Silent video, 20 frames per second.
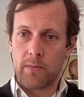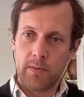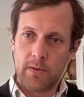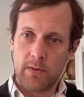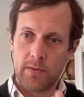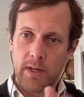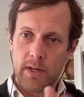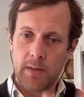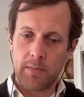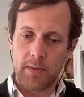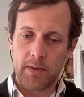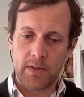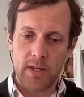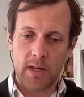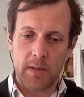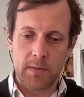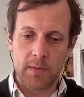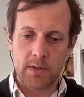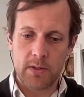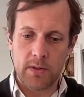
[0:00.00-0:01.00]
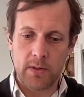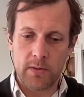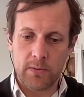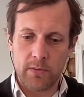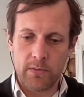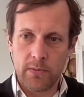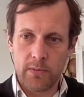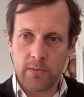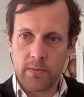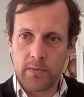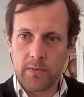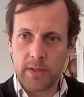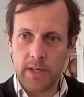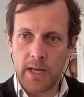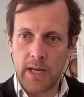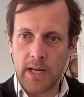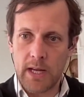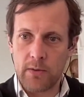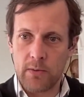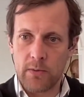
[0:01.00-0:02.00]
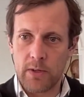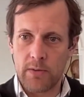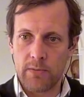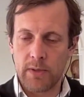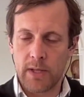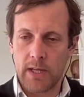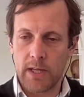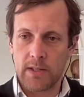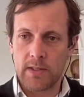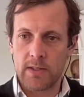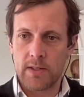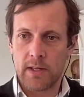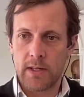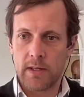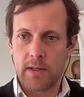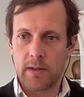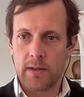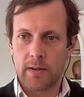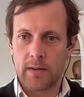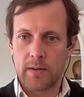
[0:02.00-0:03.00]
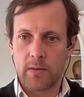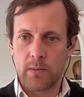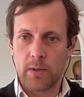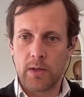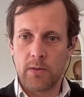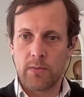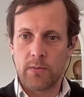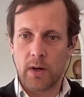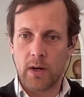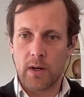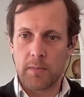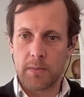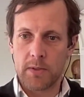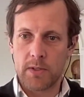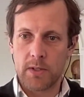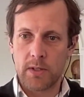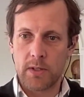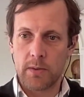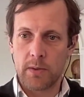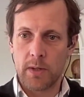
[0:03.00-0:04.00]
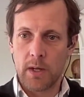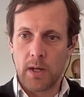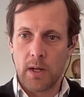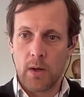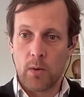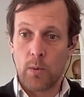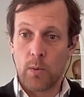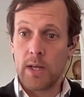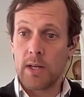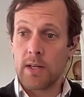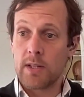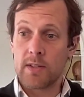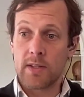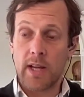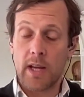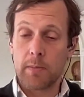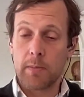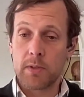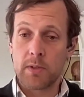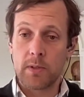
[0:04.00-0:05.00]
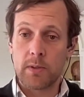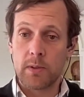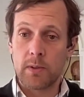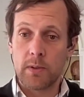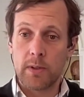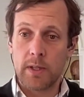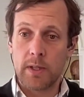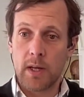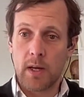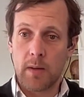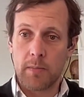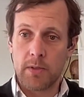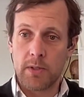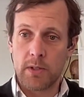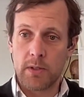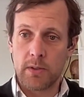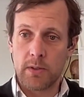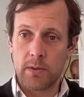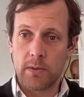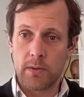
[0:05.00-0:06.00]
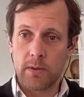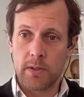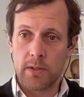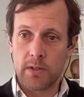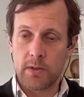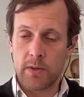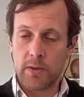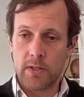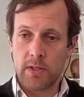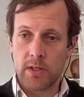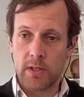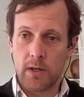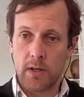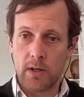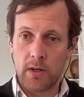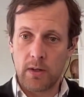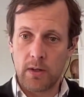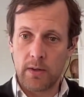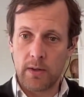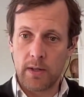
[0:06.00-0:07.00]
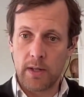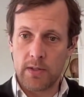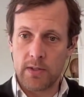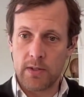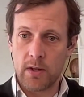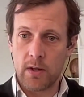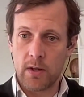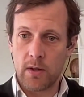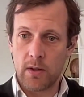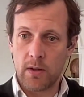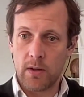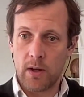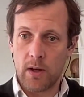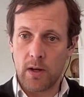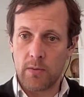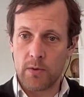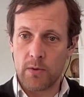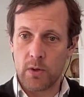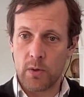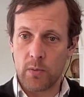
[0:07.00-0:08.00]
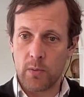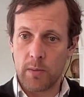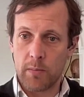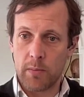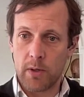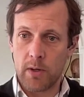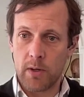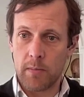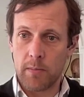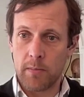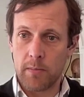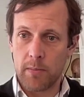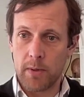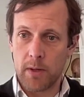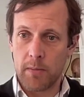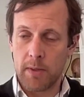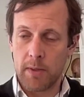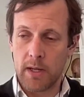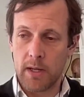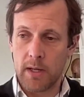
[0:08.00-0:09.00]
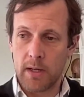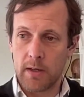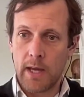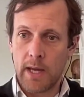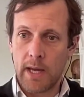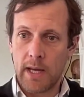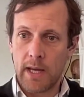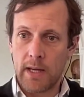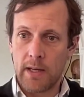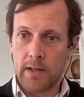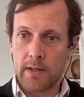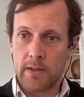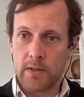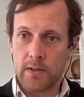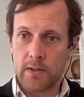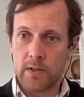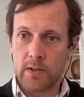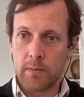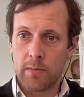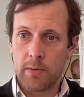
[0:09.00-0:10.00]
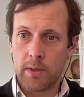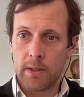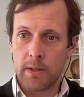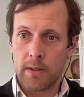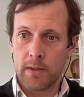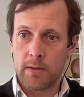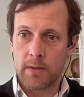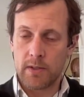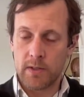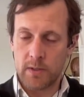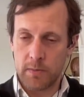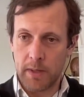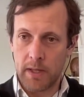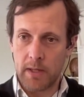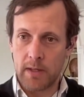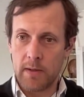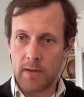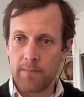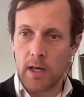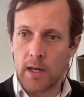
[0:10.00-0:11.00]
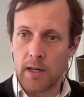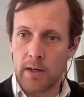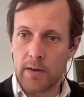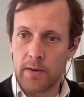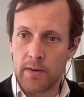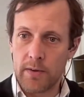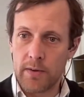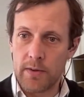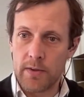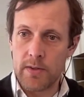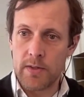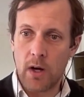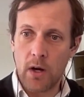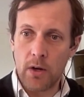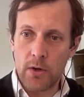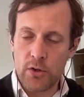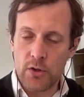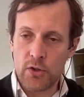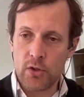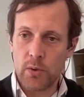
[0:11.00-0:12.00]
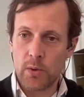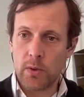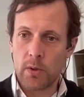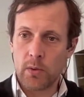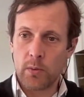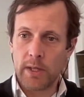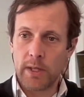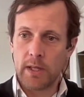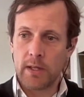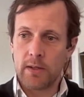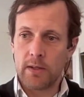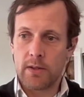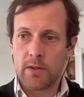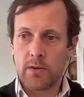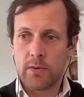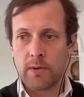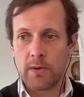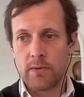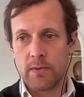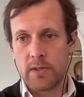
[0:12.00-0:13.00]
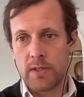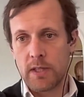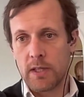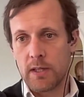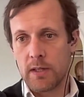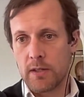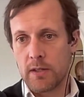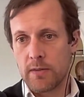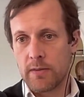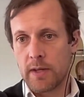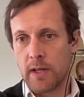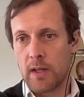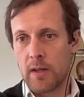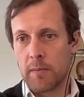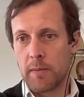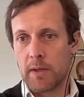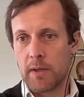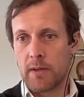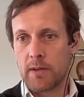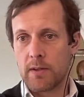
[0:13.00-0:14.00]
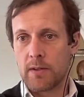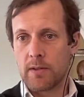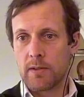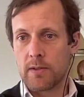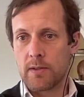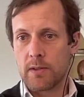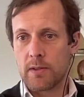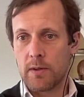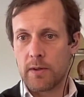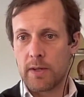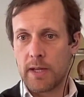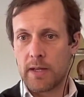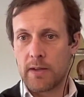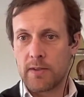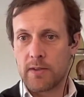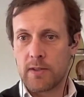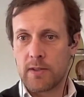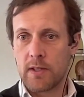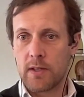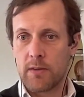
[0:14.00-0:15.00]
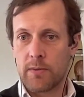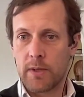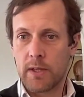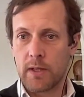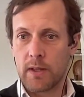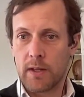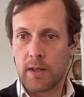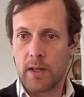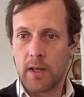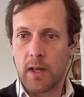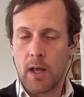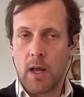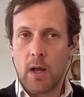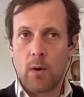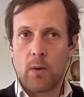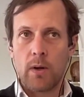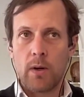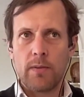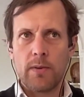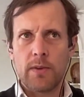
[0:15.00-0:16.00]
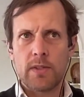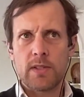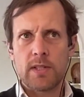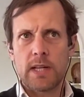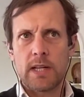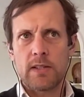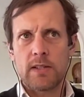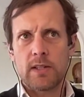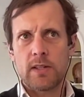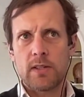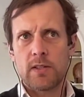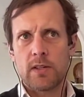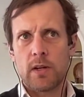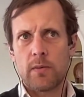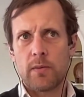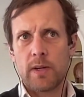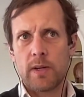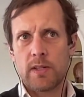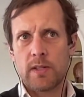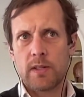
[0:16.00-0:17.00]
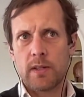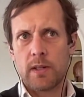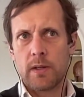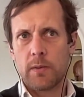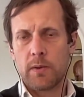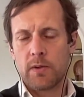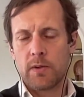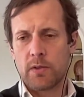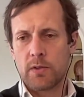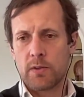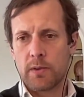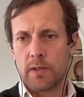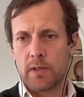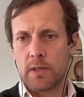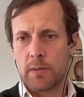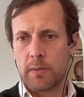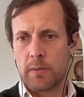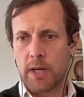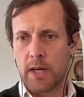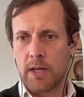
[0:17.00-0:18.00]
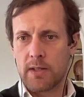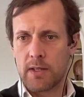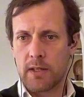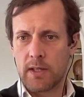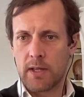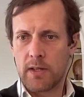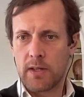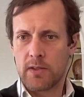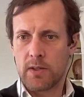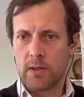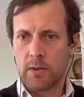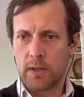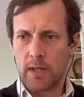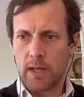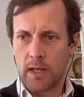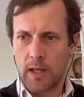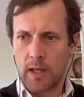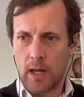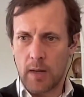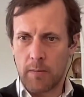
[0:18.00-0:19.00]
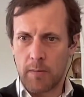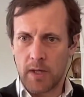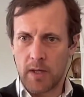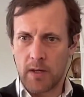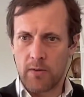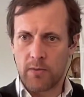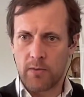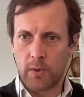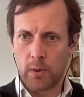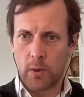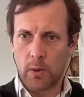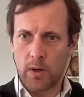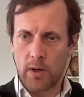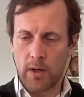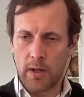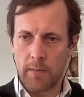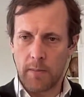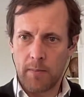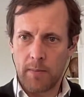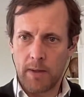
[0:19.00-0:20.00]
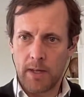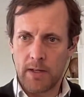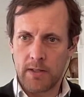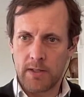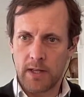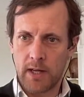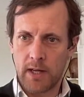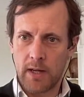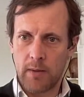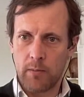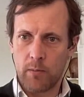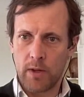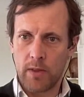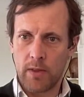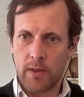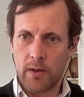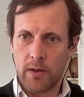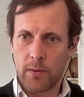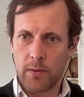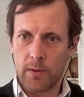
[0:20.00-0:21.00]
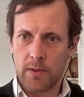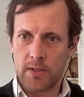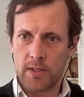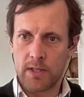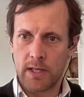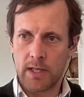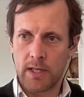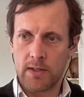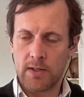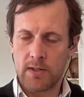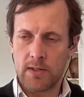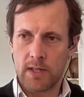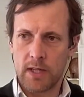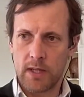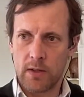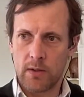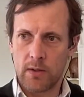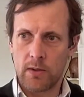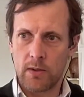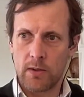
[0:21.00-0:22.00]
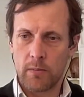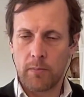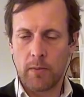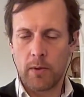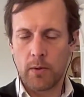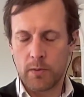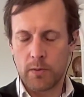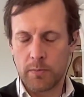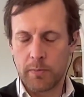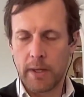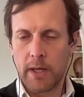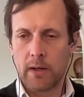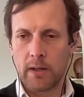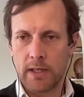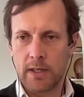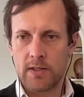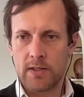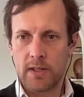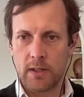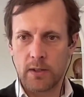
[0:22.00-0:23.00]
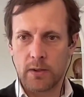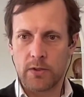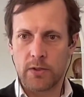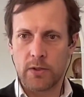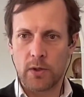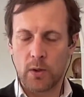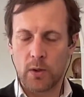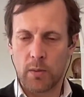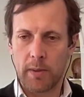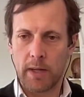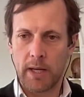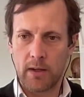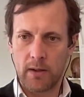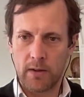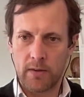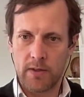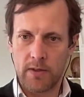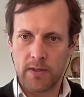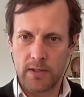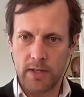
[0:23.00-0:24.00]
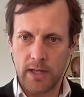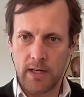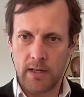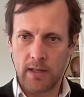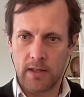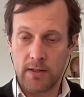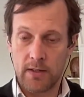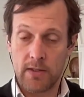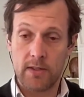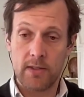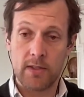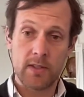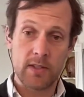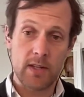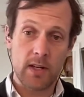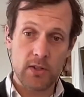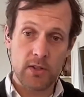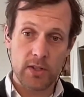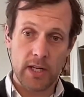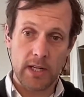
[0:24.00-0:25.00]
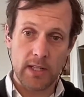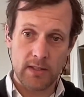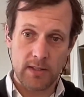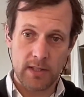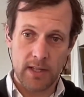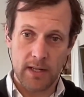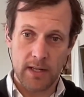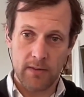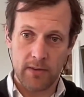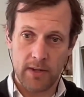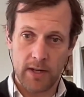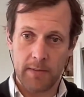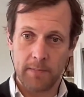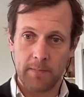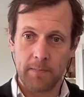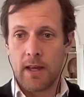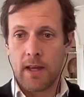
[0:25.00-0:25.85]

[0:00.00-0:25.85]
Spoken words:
develop the same sort of gag reflex that wind farms do. Wind has absolutely come to a screeching halt as all offshore wind permitting has been suspended. And onshore wind, we've seen development slow down significantly. One of the stats I saw recently, which is really surprising, I used to do a lot of lobbying in Florida at a time when there was barely a single solar panel in the state. This is the Sunshine State, right?